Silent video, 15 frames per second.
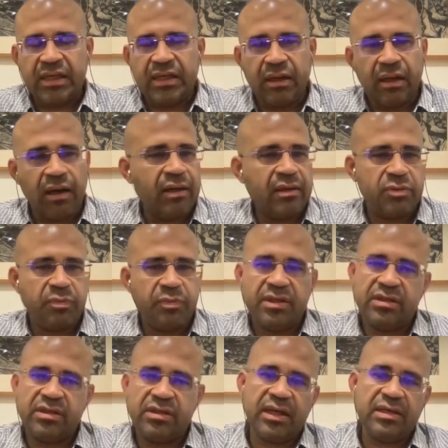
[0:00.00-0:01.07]
you know,
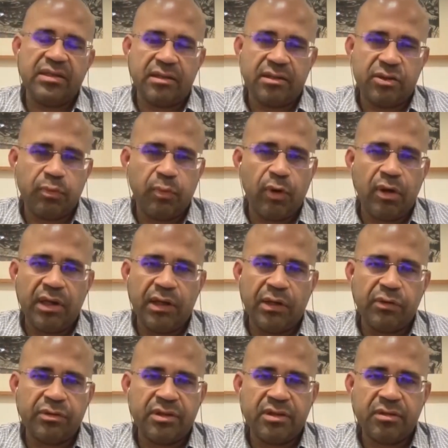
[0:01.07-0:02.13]
existing large, mid-size
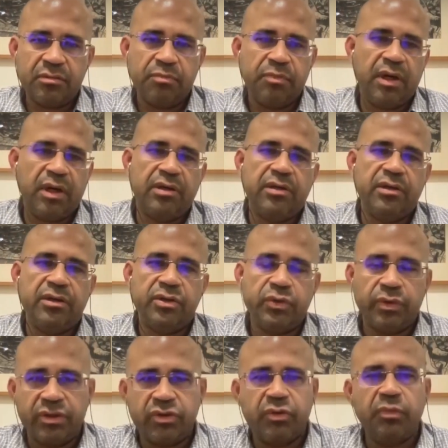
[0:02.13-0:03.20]
and small ecosystem
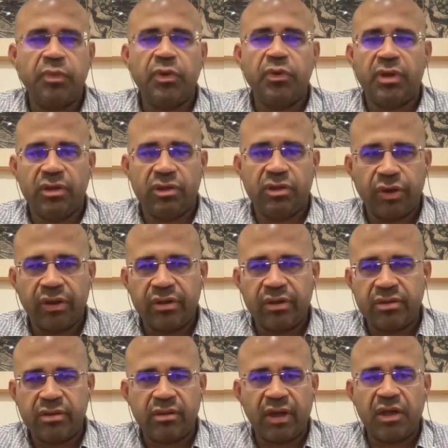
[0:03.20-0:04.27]
partners to distribute
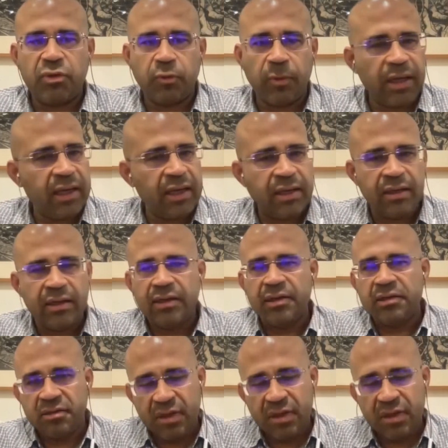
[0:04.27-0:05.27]
insurance the right way,